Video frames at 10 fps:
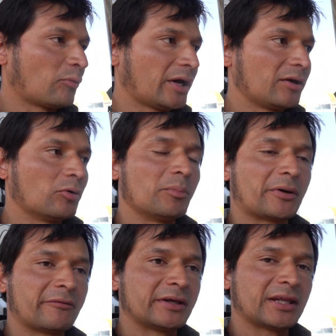that way will
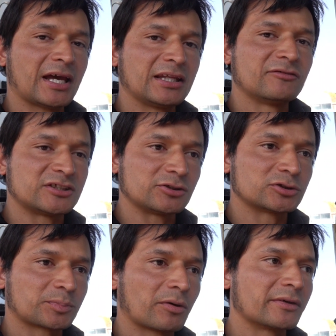prevent any
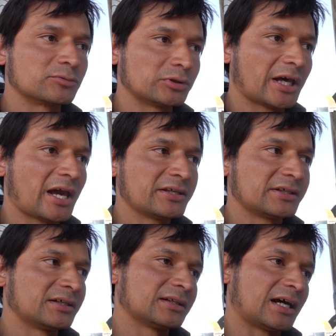serious problems with the
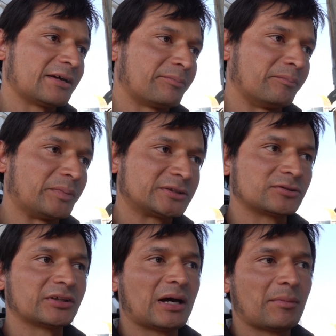engine like
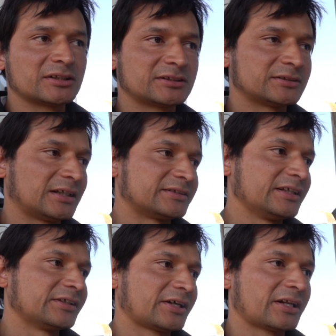piston damage,
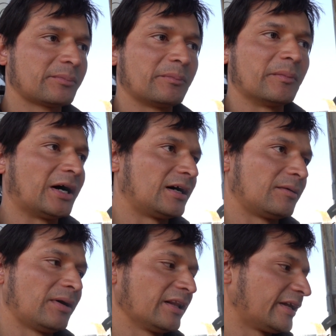cylinder head
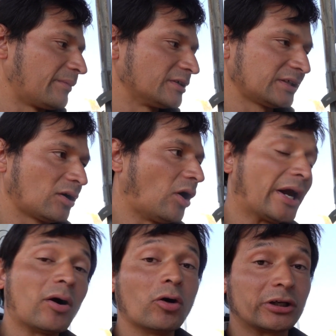ball uh, damage and,
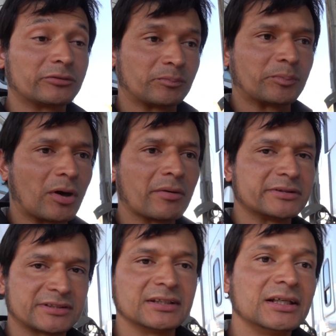and, other
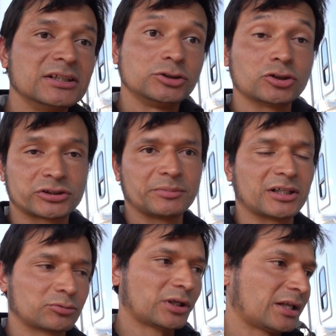problems just
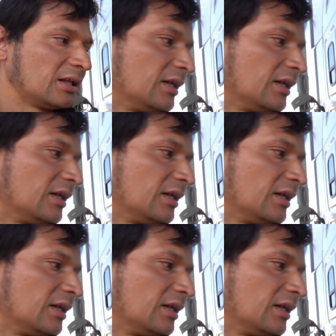similar to that.